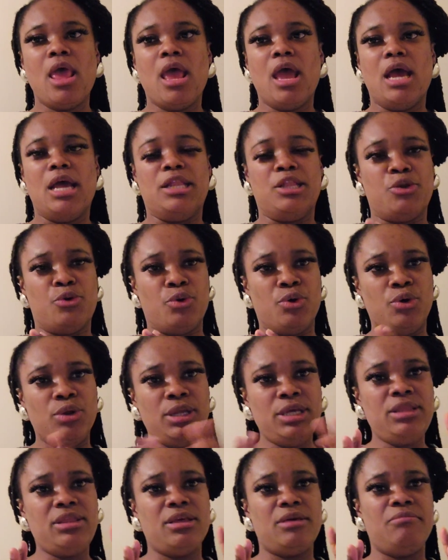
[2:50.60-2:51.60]
And the
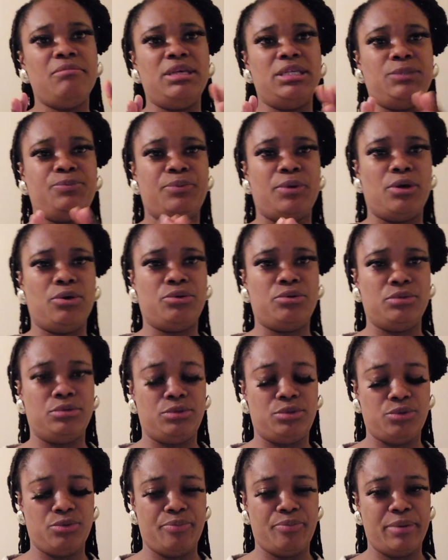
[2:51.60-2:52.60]
only thing Miss Bell could
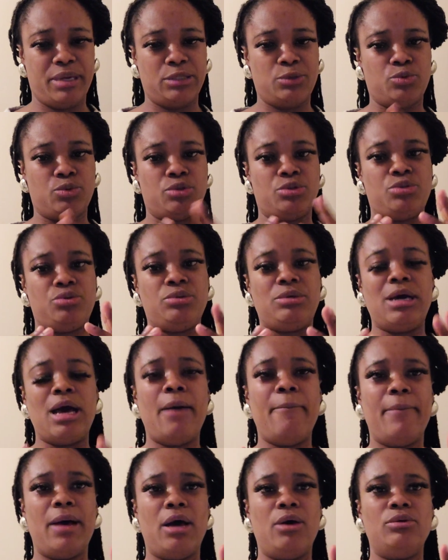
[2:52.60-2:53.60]
do best was to
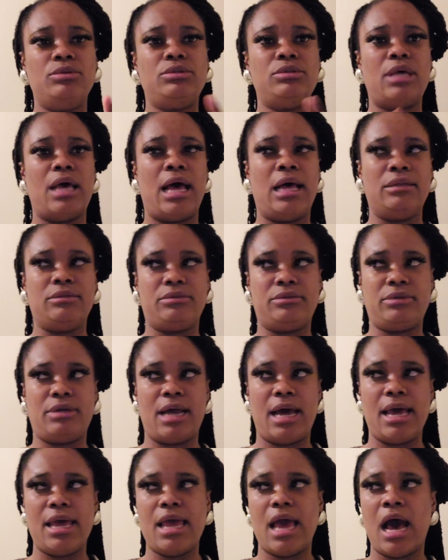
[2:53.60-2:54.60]
come out and
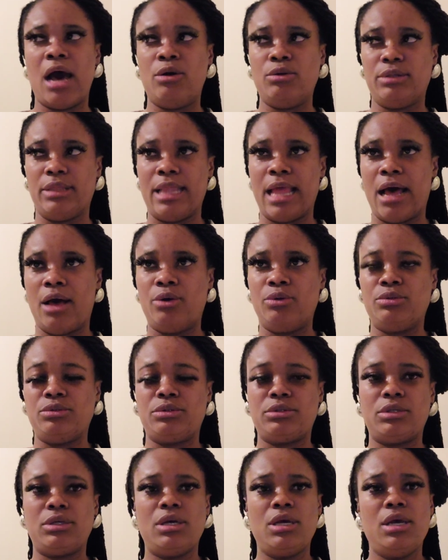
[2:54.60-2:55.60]
cry out loud.
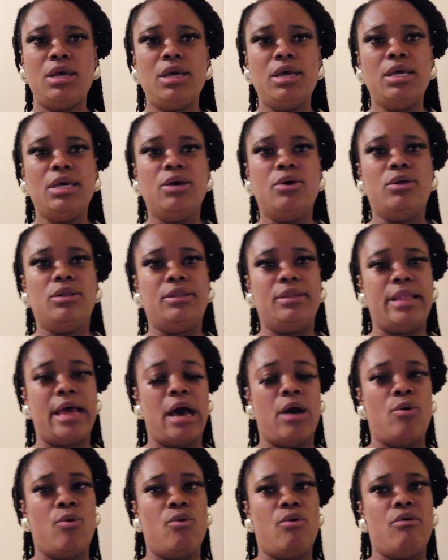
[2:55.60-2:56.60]

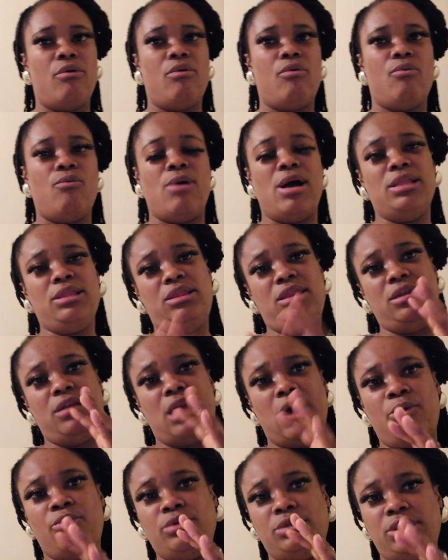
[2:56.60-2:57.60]
Now, one thing
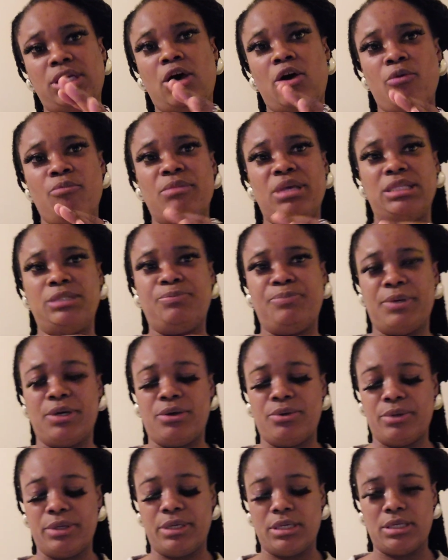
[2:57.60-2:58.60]
I will tell Miss
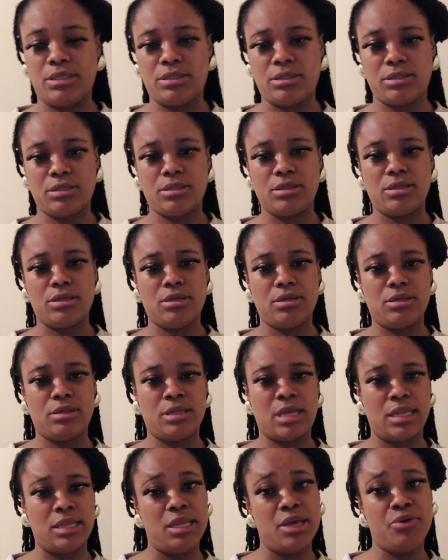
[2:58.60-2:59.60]
Bell is,
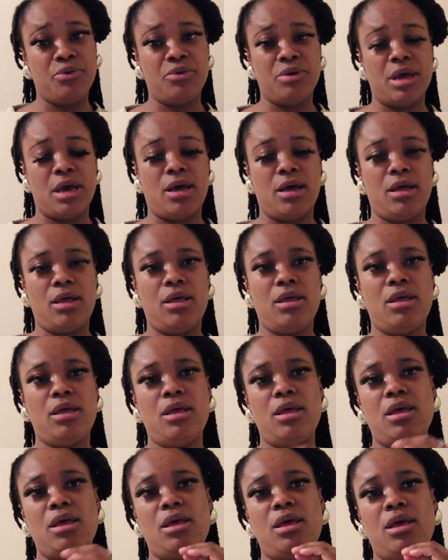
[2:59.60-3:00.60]
Nanekia,
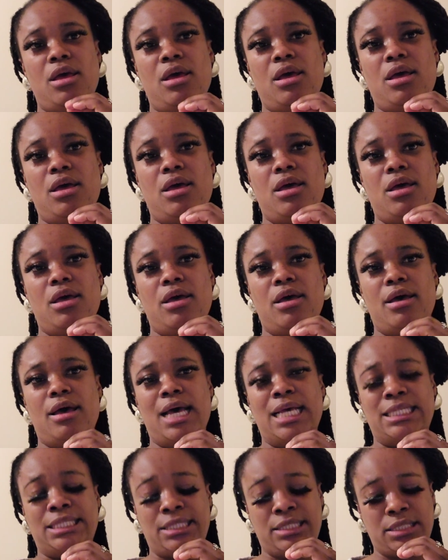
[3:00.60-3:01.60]

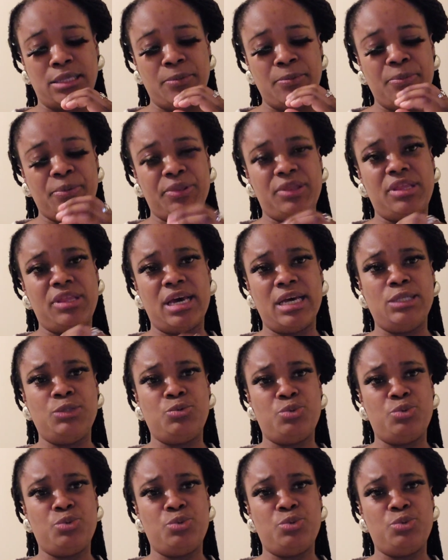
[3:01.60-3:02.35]
I sympathize